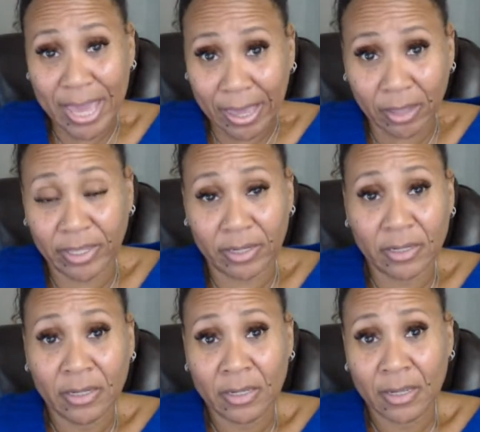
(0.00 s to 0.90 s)
hail
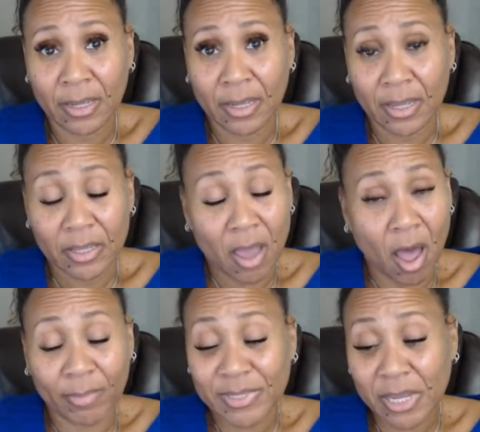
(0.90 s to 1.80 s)
in,
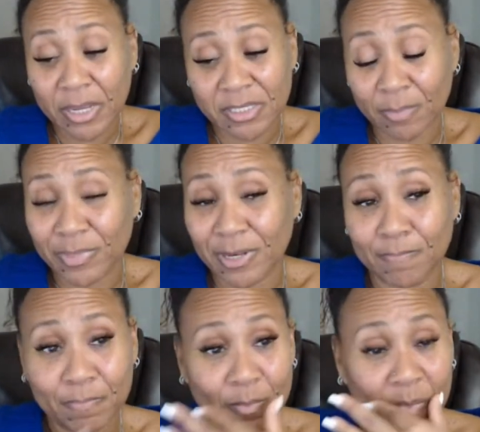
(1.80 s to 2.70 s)
y'all, let me tell you something.